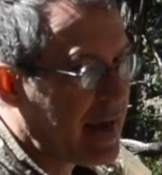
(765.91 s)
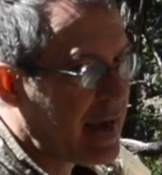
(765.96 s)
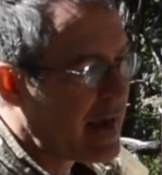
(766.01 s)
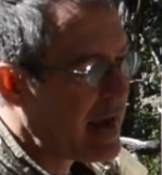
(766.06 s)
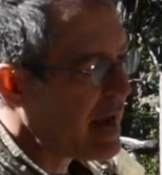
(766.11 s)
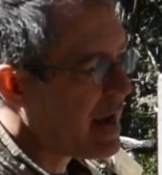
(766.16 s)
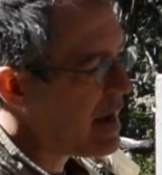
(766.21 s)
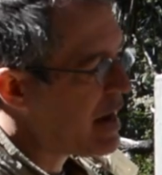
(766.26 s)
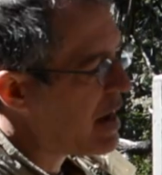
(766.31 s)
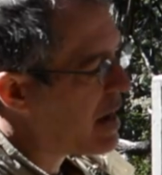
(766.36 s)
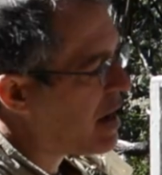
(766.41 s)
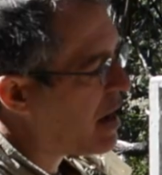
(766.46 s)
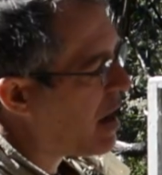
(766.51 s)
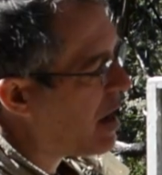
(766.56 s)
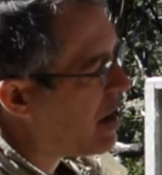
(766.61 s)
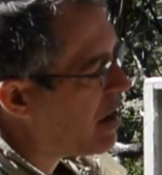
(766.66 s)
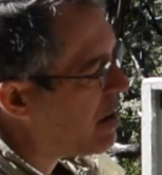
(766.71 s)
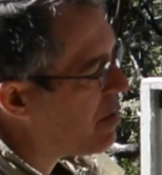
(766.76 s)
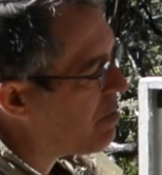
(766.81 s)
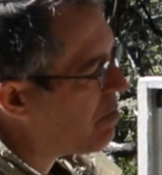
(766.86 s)

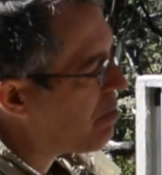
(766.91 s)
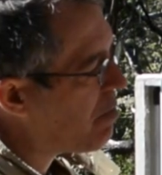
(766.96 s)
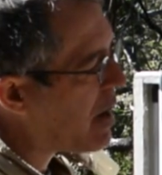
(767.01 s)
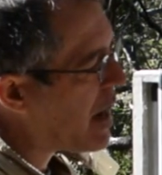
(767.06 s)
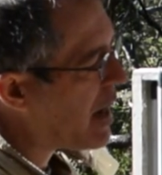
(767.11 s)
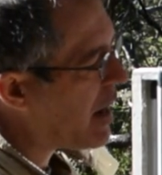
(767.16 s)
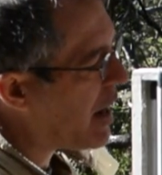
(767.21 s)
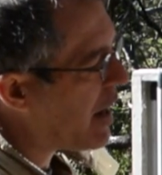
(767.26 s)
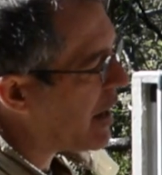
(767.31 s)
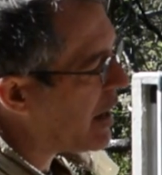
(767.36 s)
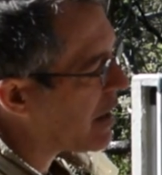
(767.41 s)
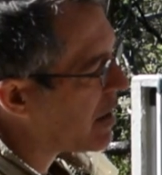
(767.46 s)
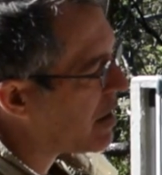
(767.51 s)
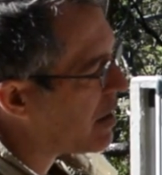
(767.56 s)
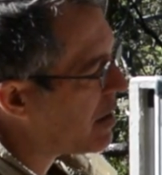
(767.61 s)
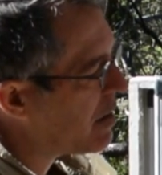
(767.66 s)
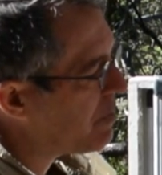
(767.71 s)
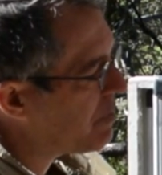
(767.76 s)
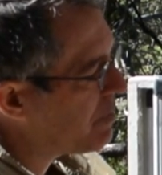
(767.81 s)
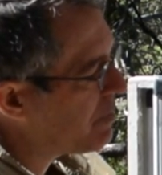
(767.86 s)

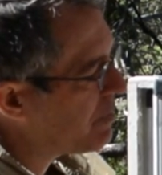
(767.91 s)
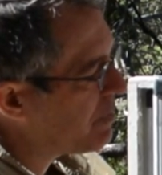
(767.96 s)
abiotic.